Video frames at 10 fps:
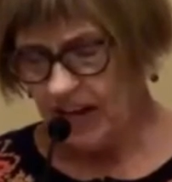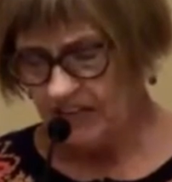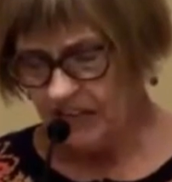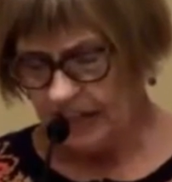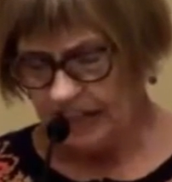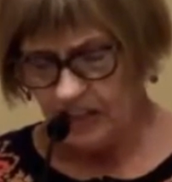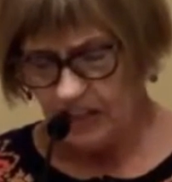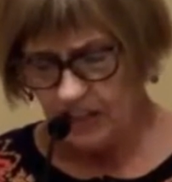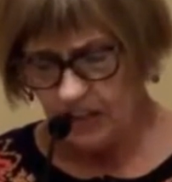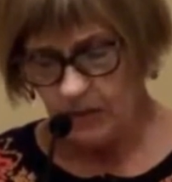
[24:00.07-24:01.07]
funny
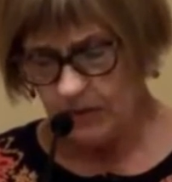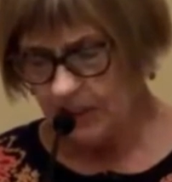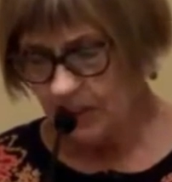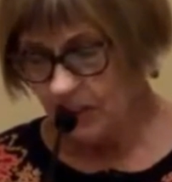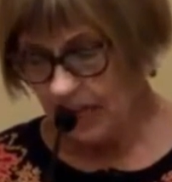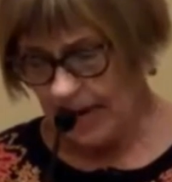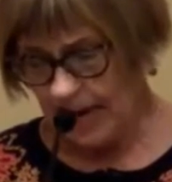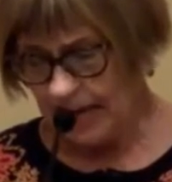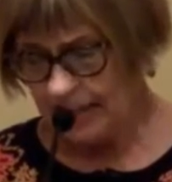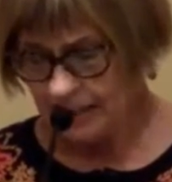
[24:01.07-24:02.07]
too, such
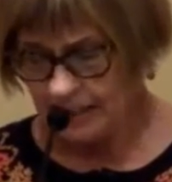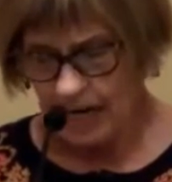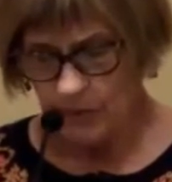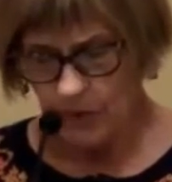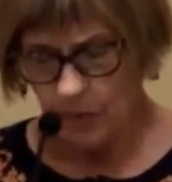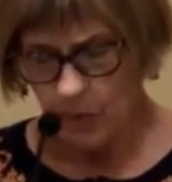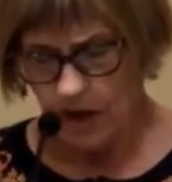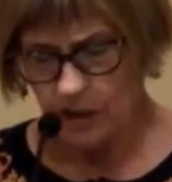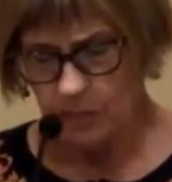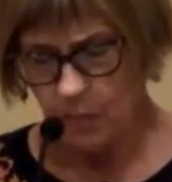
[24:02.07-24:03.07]
as I will
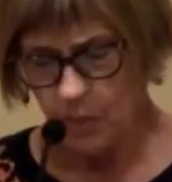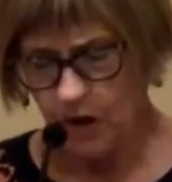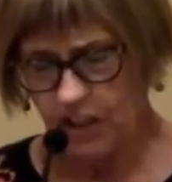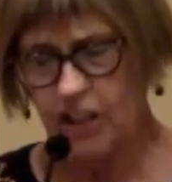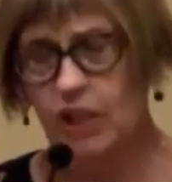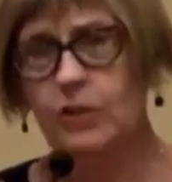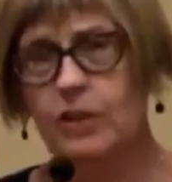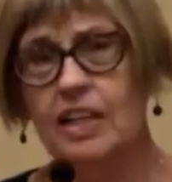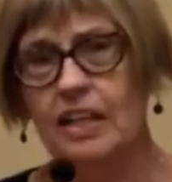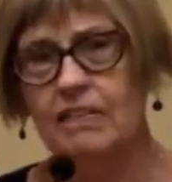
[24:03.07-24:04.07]
watch more cute
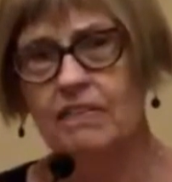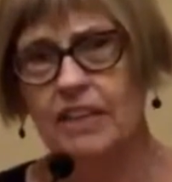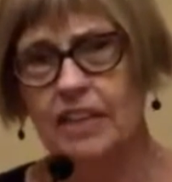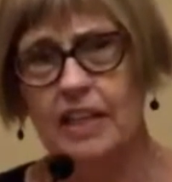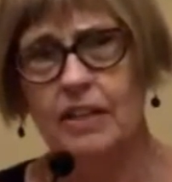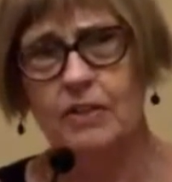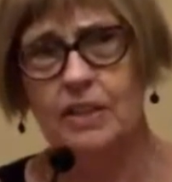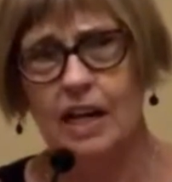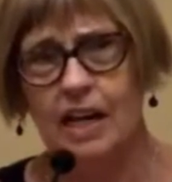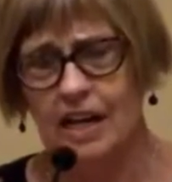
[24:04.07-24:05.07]
kitten videos
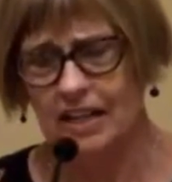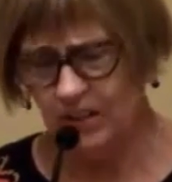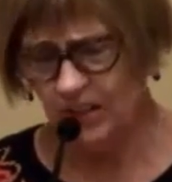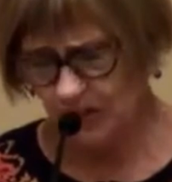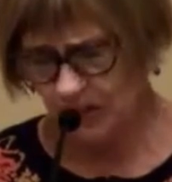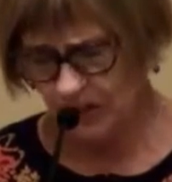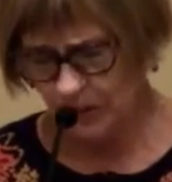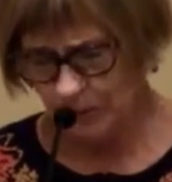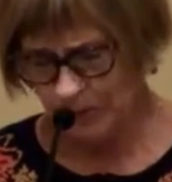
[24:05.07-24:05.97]
on YouTube.